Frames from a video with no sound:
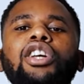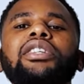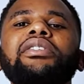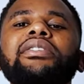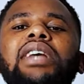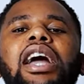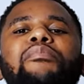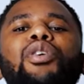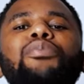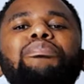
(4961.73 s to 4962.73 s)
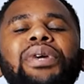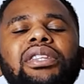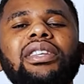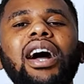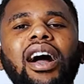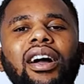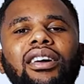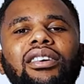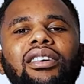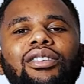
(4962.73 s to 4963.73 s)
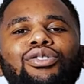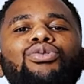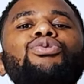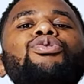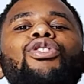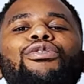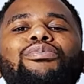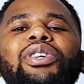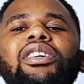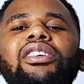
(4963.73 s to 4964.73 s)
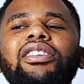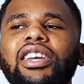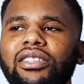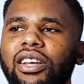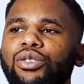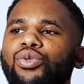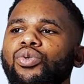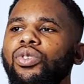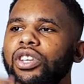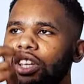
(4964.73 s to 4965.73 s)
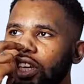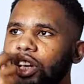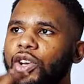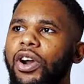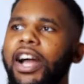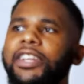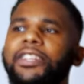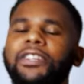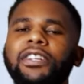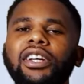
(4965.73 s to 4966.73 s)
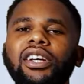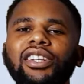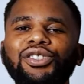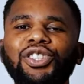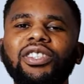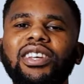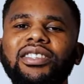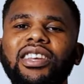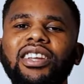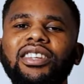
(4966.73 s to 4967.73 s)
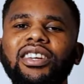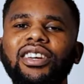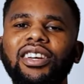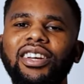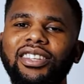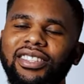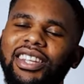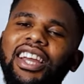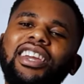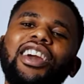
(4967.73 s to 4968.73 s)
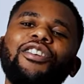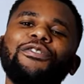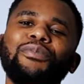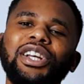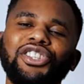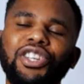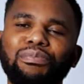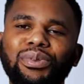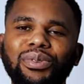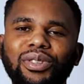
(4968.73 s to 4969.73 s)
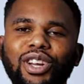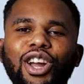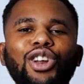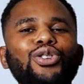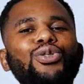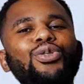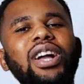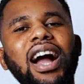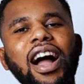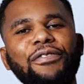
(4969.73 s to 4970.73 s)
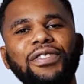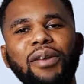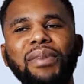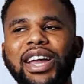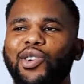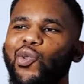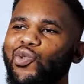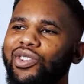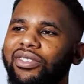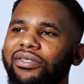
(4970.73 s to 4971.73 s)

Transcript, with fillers: Simon Peter, do you love me? Yes, I do. He cried. Jesus said, Take care of my sheep. Look after my own.